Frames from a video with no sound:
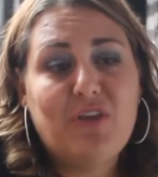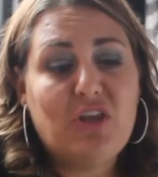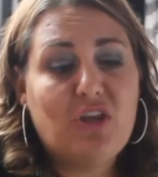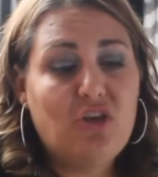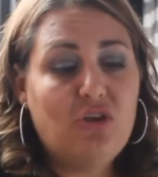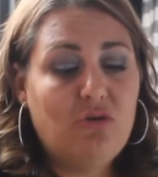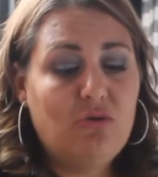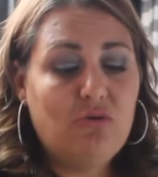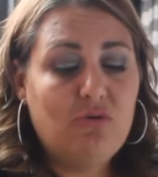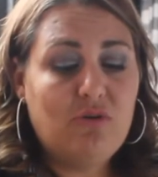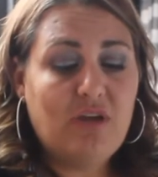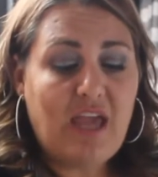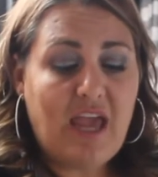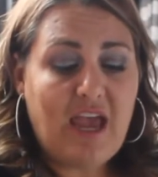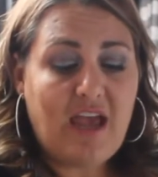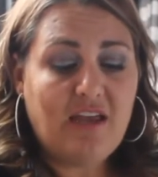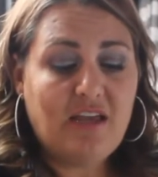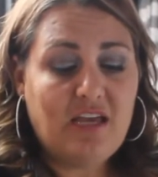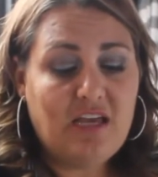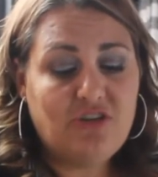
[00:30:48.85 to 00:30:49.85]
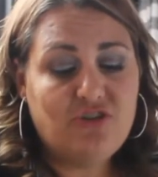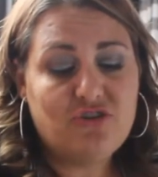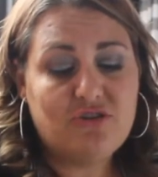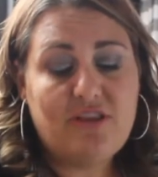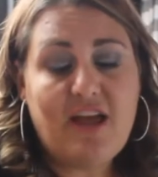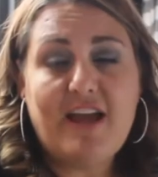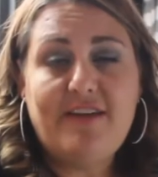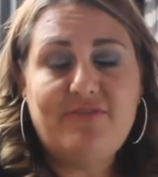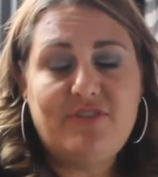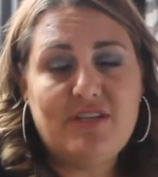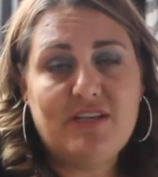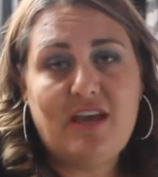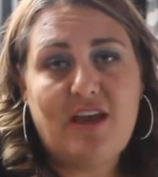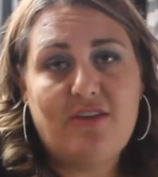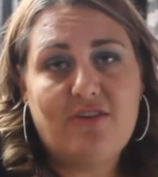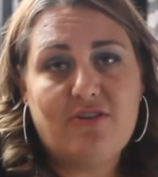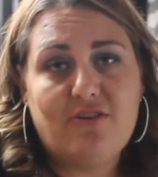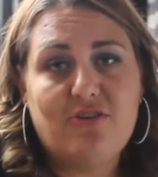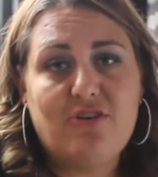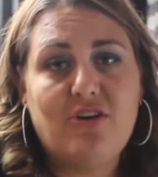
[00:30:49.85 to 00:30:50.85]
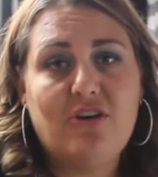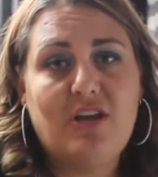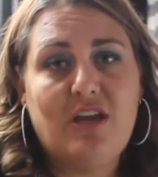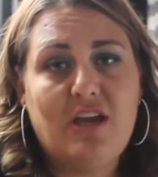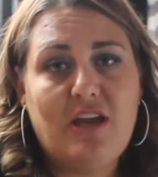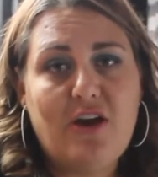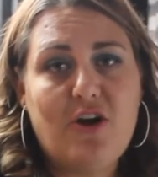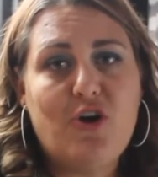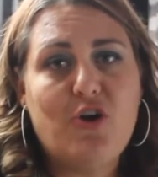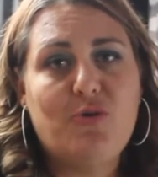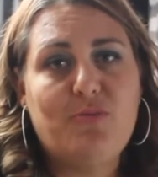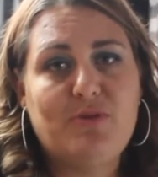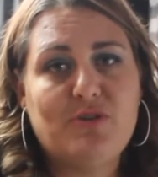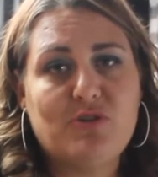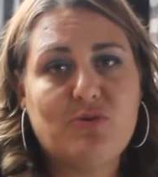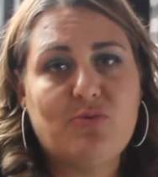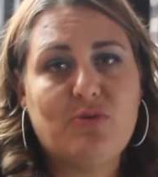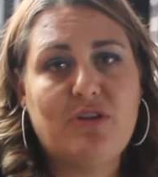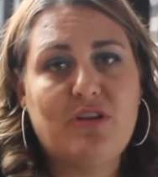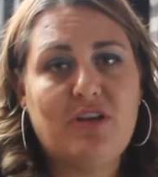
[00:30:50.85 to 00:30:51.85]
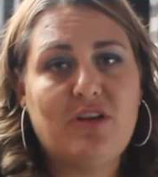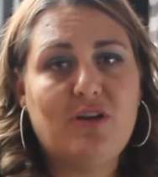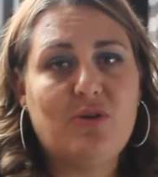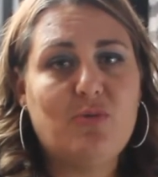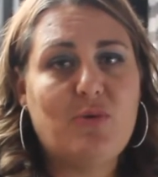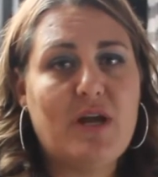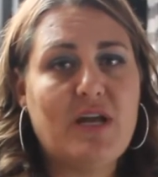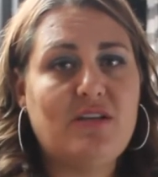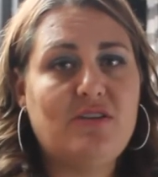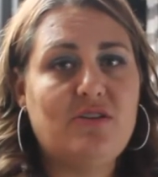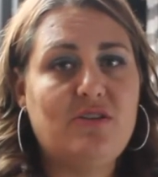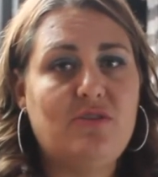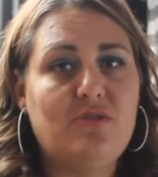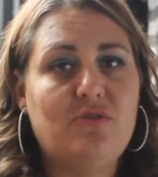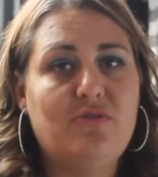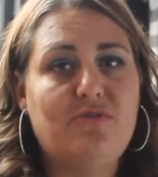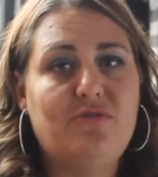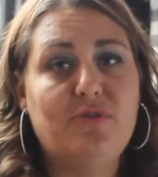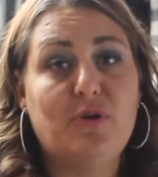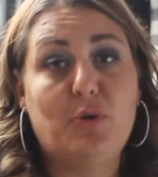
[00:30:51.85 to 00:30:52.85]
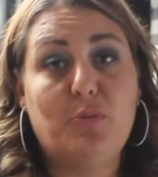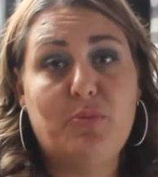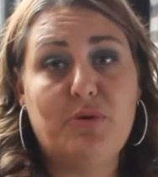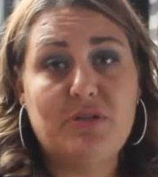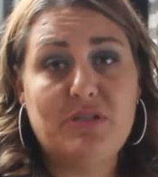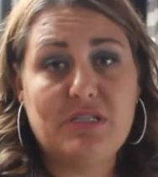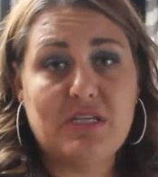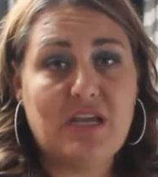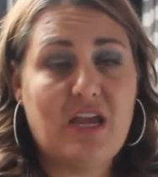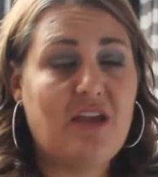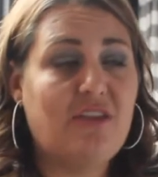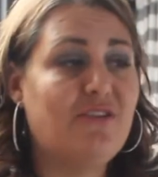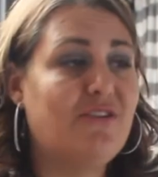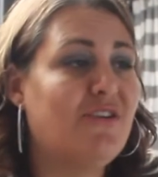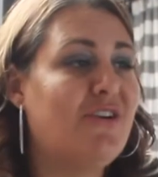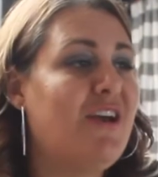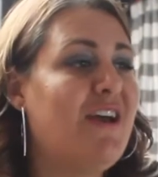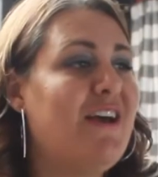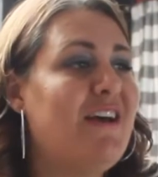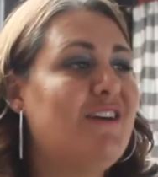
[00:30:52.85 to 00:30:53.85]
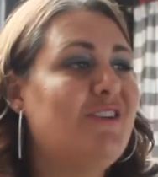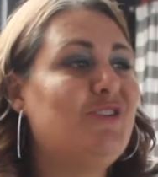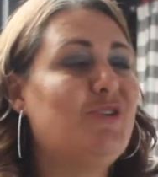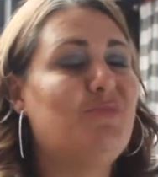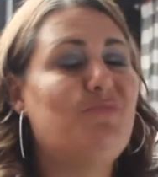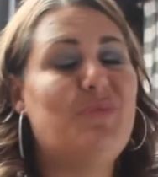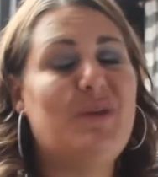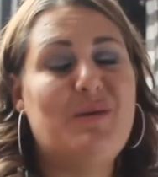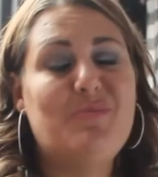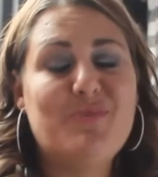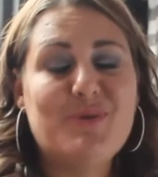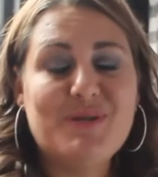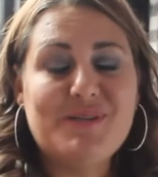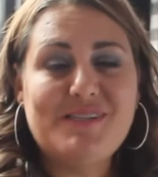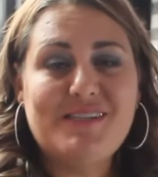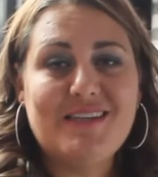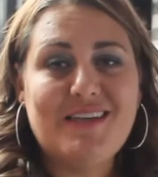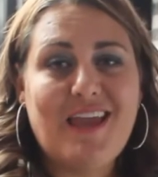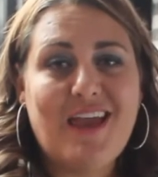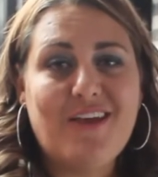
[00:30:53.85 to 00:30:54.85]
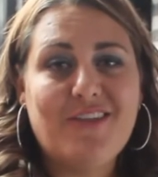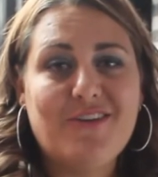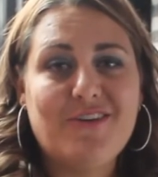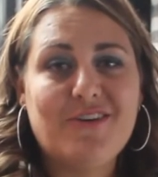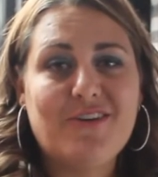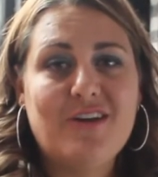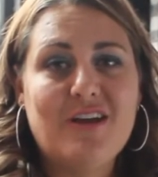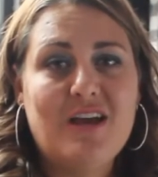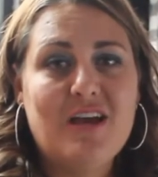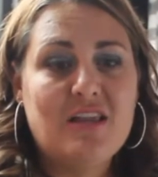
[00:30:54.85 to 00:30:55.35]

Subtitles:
You can get your life together. Cooking at home is a really good way to feel put together, to be put together.